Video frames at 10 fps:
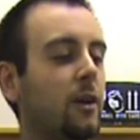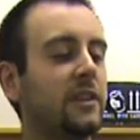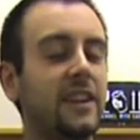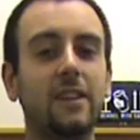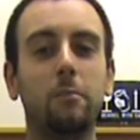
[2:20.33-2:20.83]

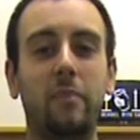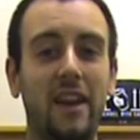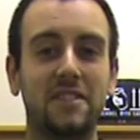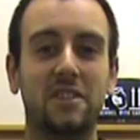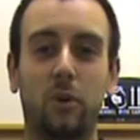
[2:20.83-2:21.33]
only the
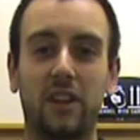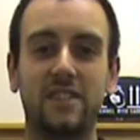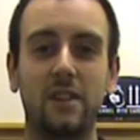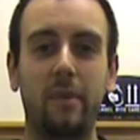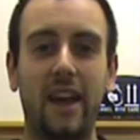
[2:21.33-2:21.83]
best
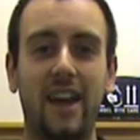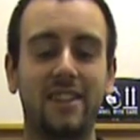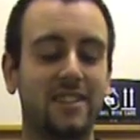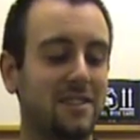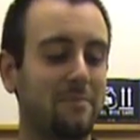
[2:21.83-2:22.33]
quality
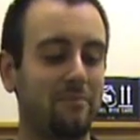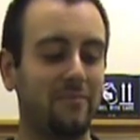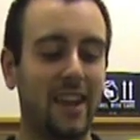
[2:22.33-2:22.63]
pears.